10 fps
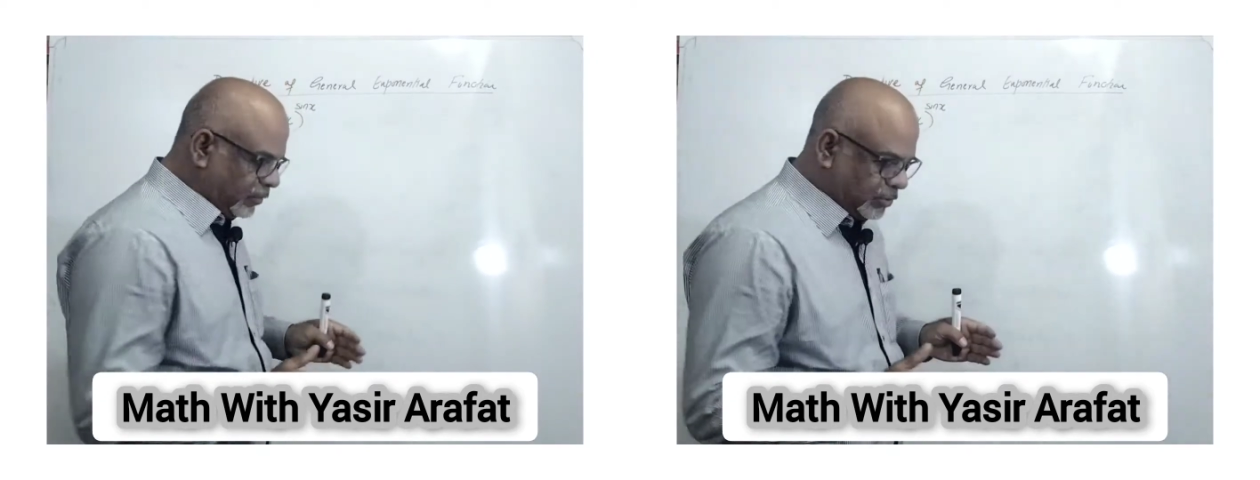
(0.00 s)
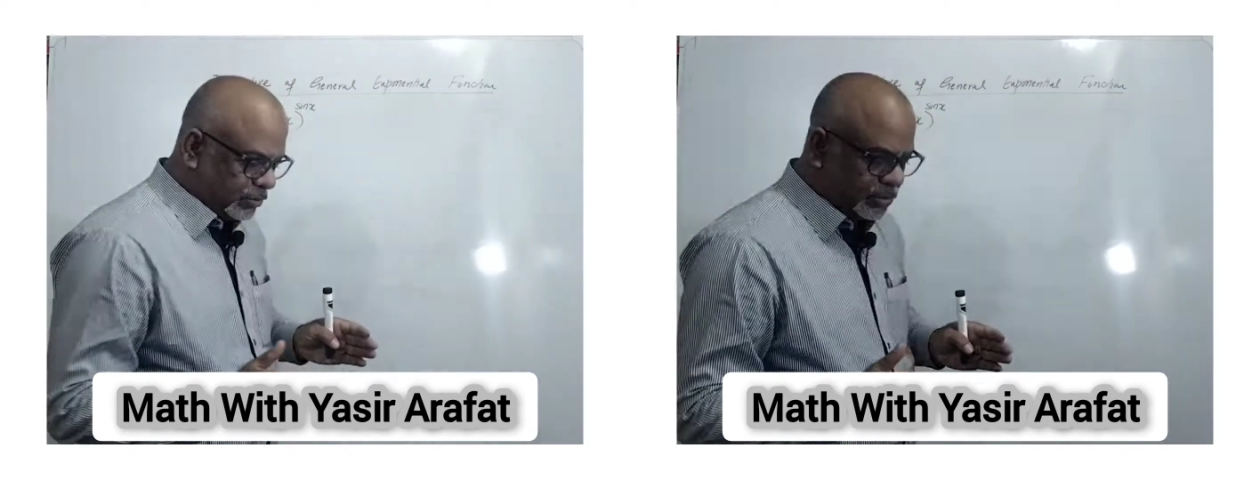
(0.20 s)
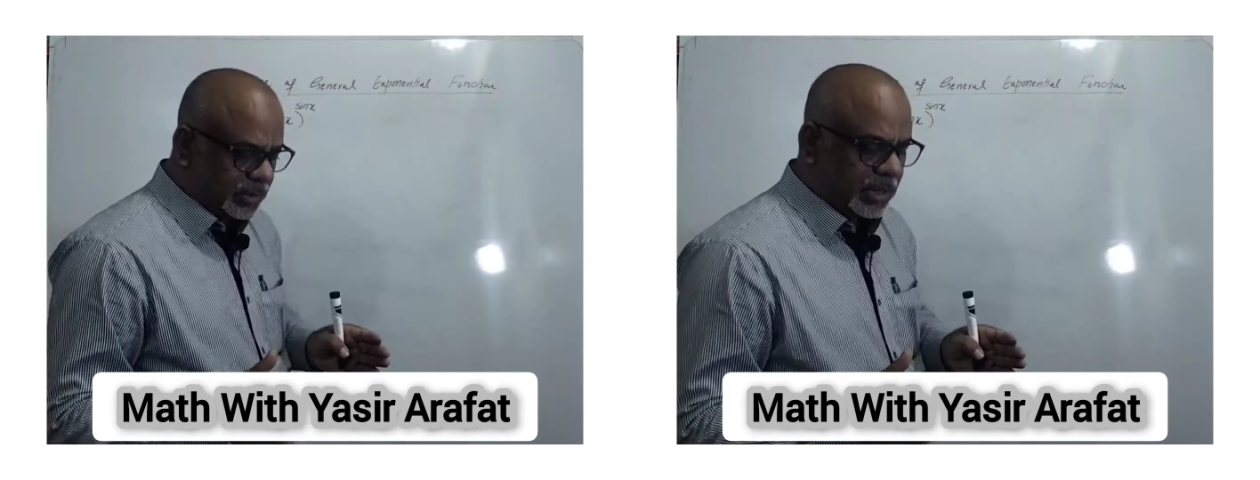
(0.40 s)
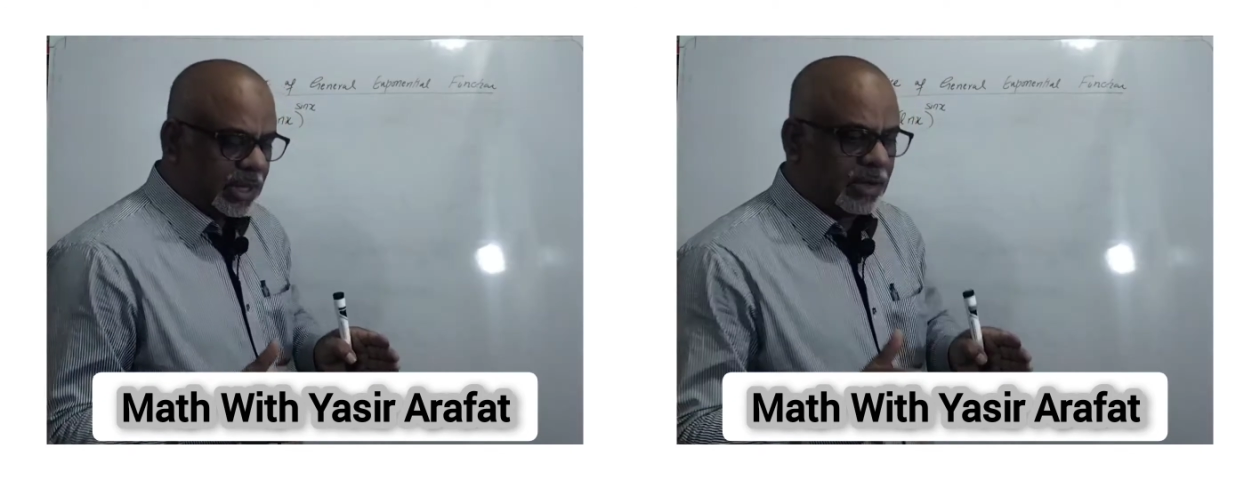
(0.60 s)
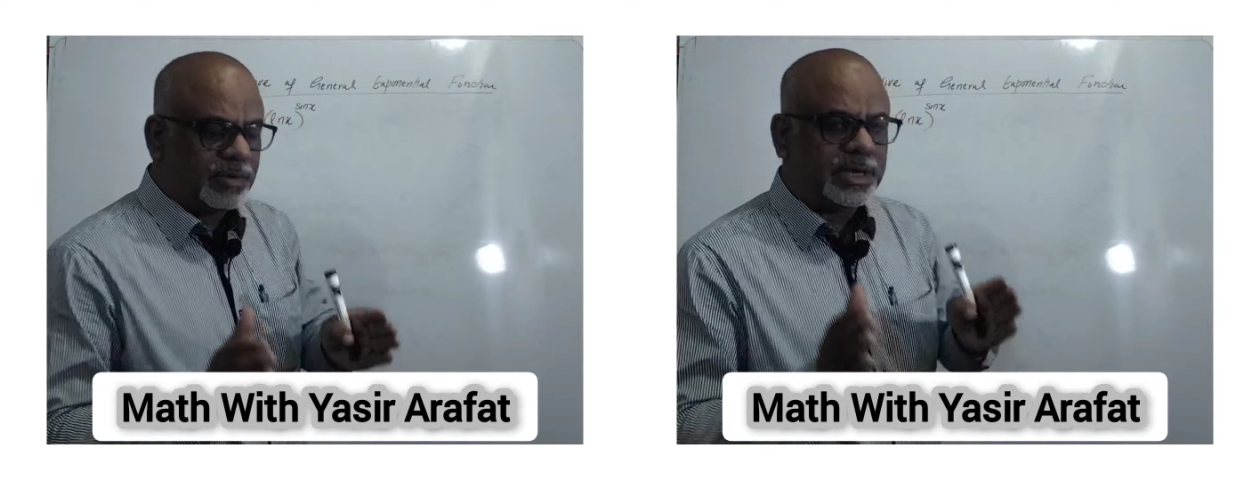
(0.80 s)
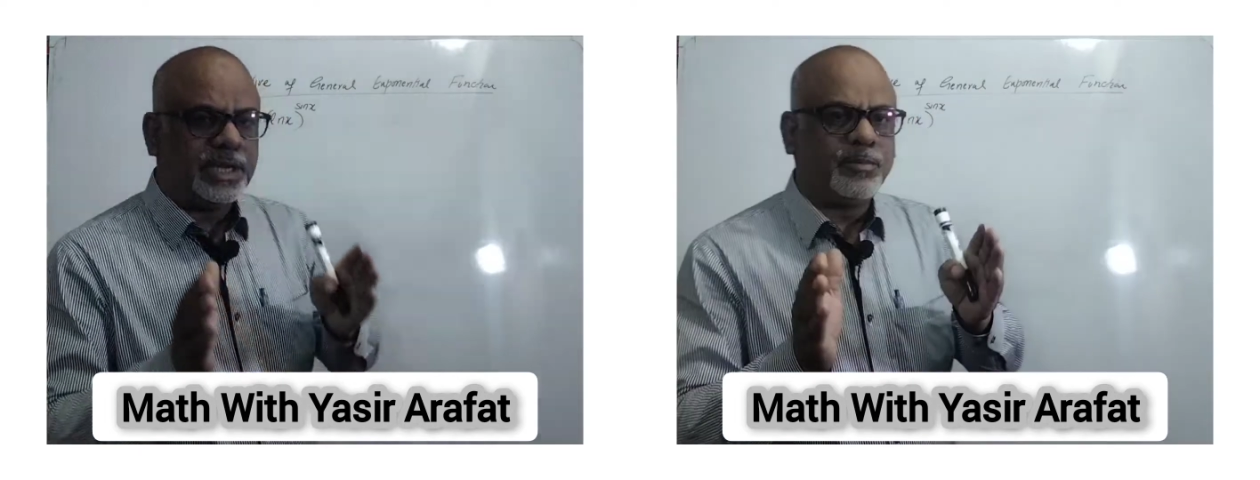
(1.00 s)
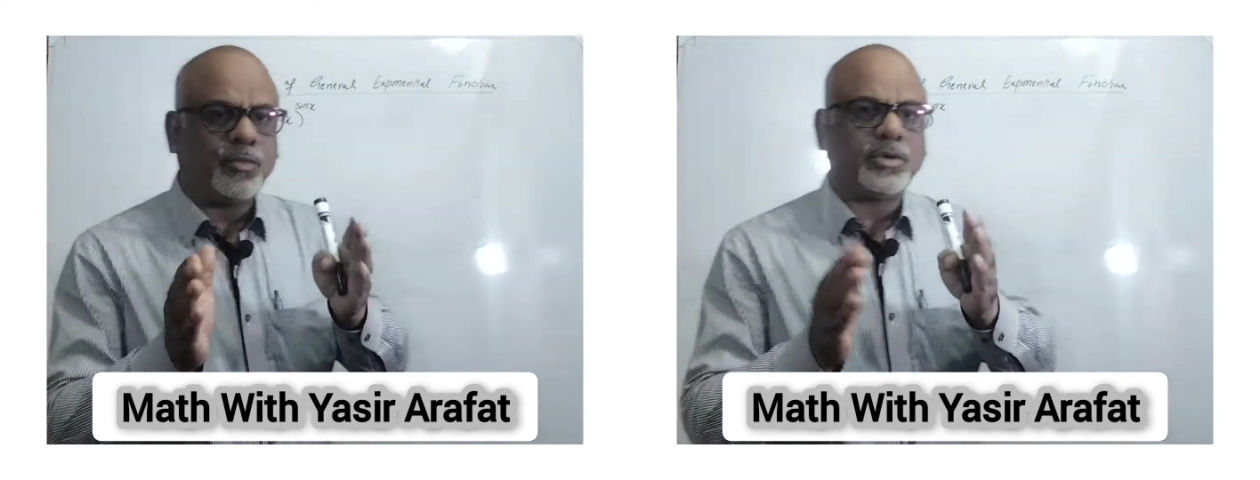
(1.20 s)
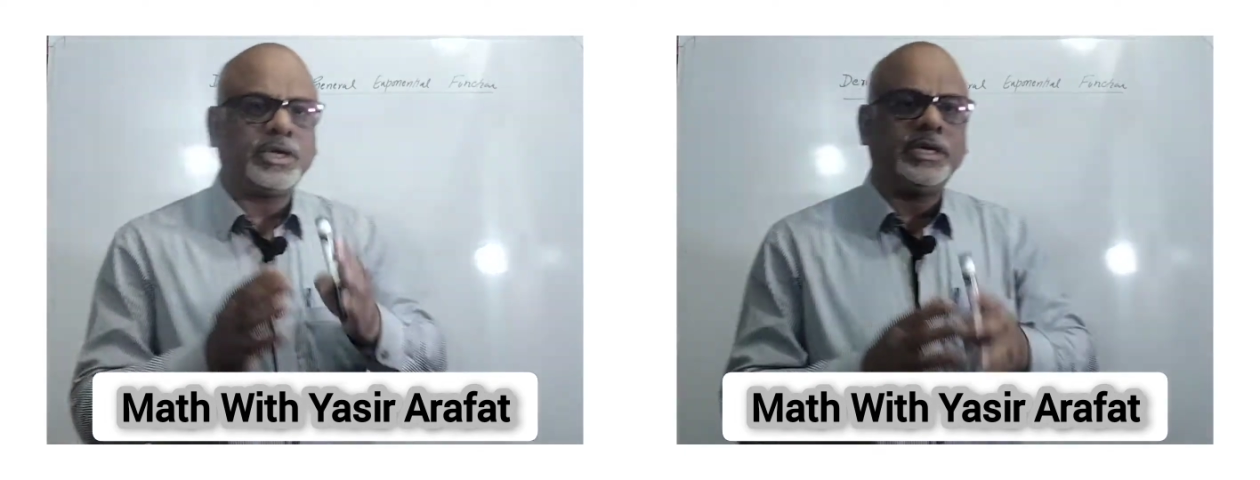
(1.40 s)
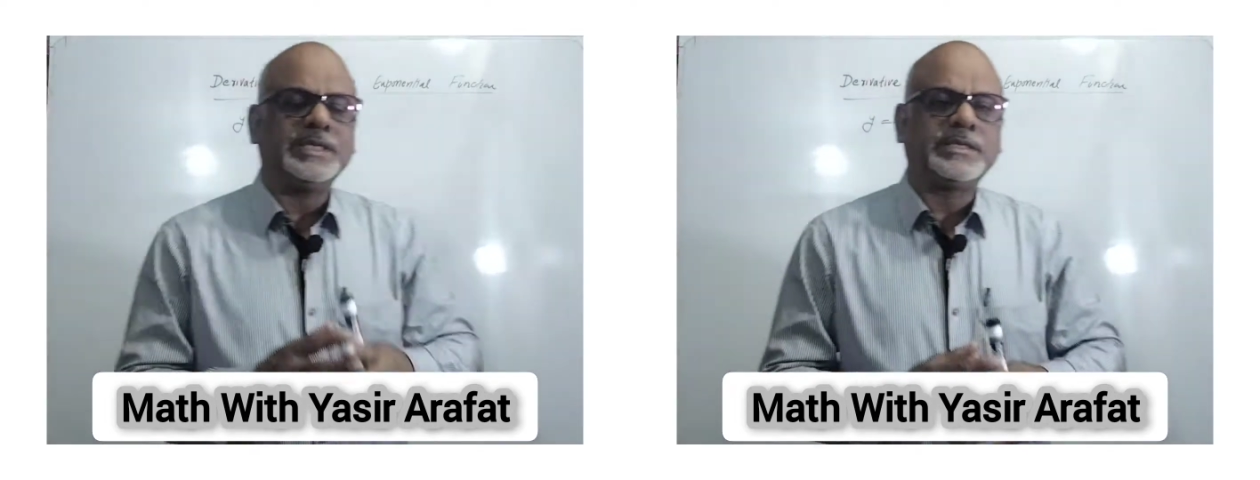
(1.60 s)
to use a very important